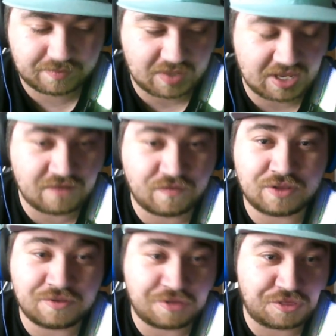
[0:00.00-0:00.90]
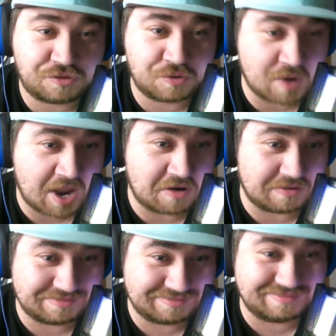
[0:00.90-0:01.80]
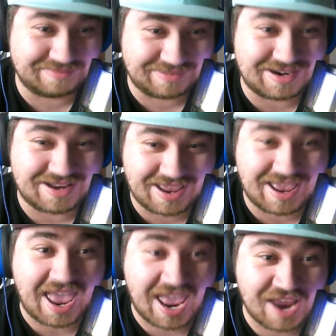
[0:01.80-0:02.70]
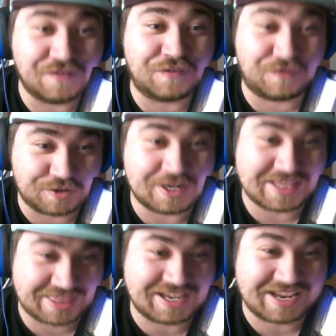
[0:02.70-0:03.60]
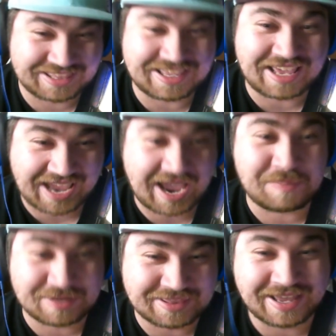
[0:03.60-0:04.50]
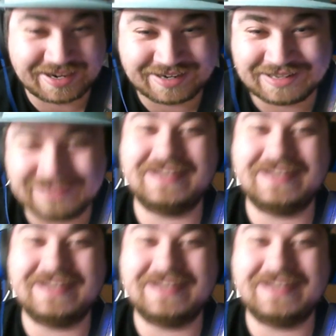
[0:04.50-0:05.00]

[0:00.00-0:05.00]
Even throughout everything that happened that night.